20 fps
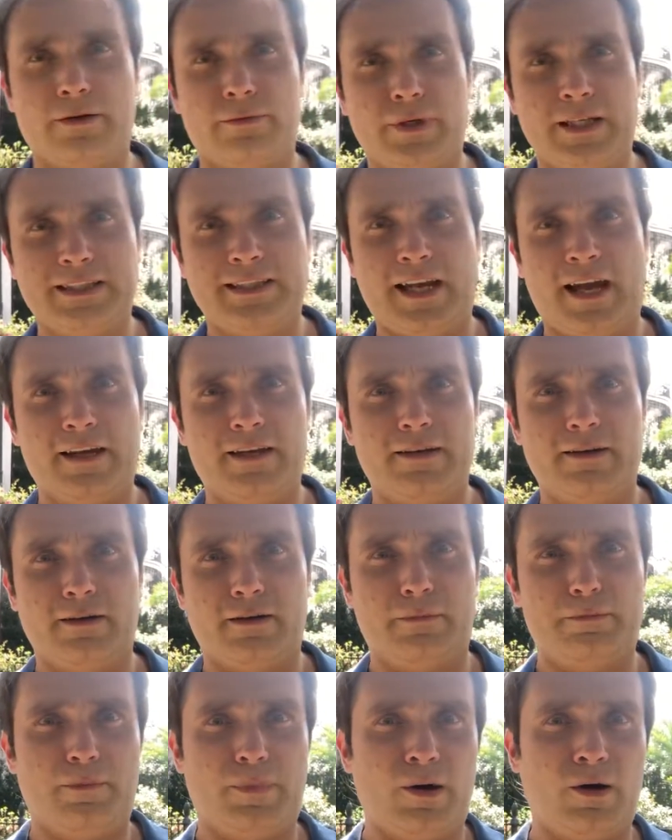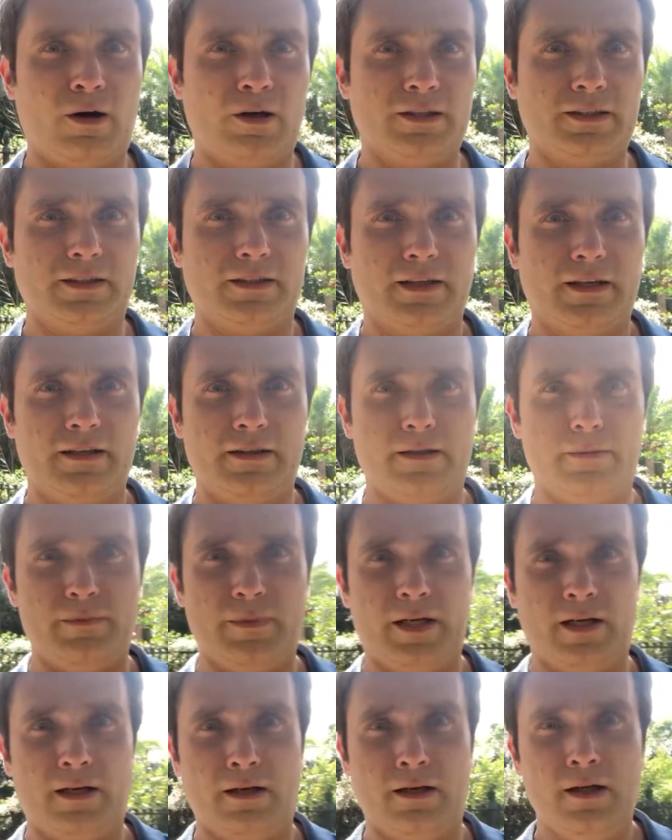rectangular part in the
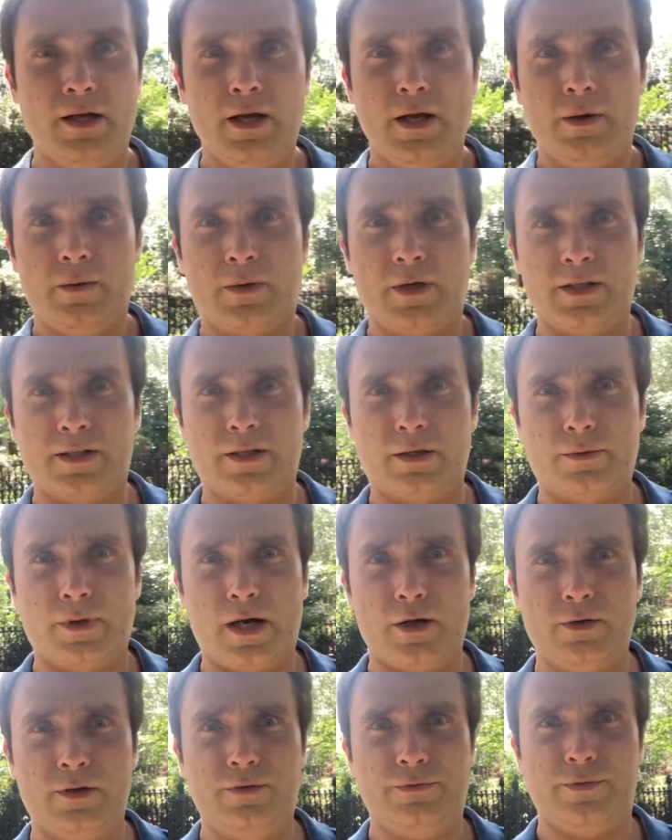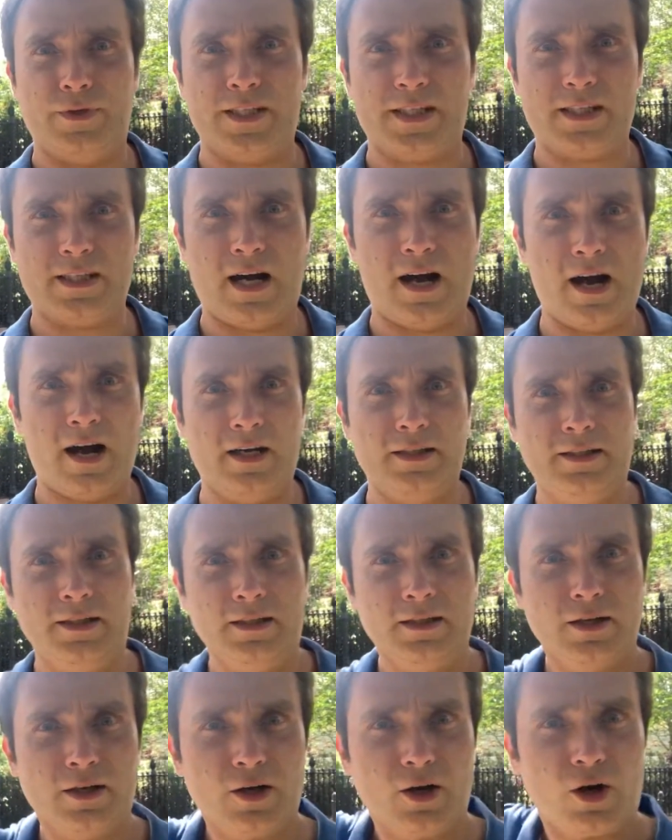middle, whereas the rounded facade
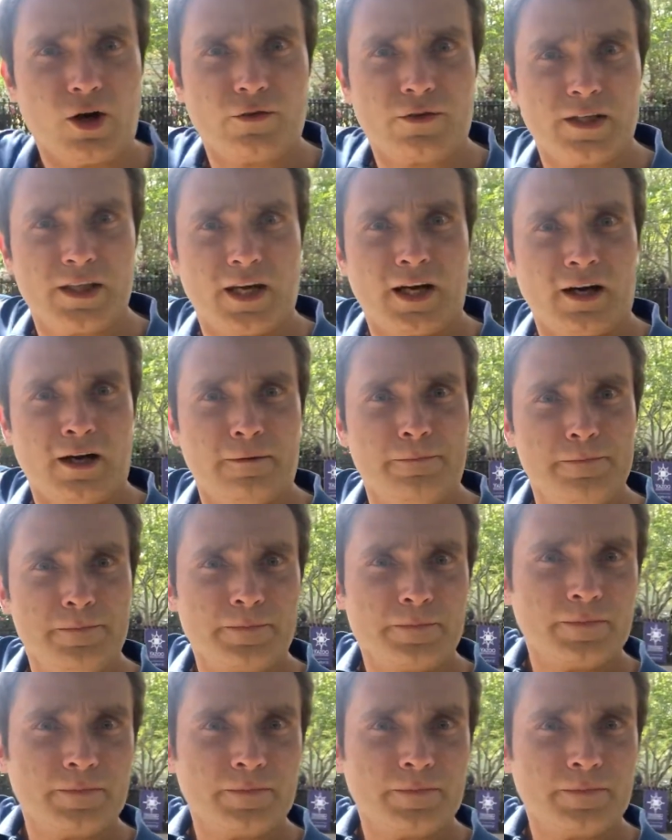over there,